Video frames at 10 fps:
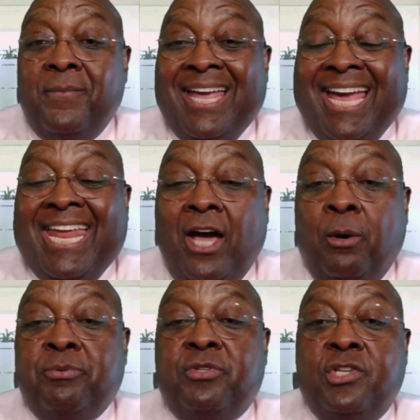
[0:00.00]
and
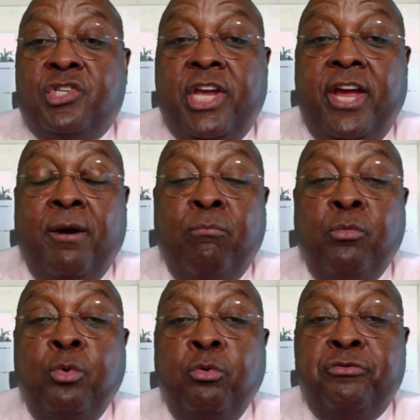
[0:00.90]
helps the chair
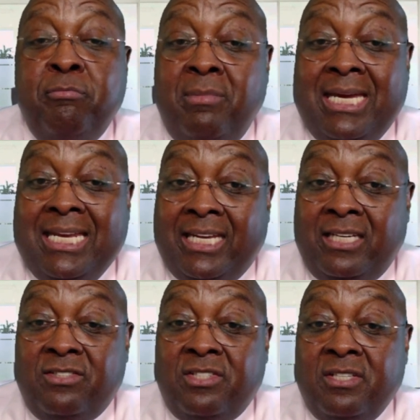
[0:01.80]
moves
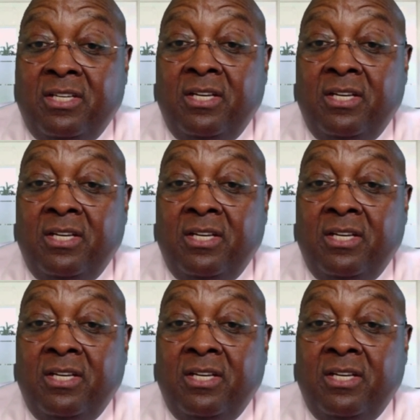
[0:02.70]
meetings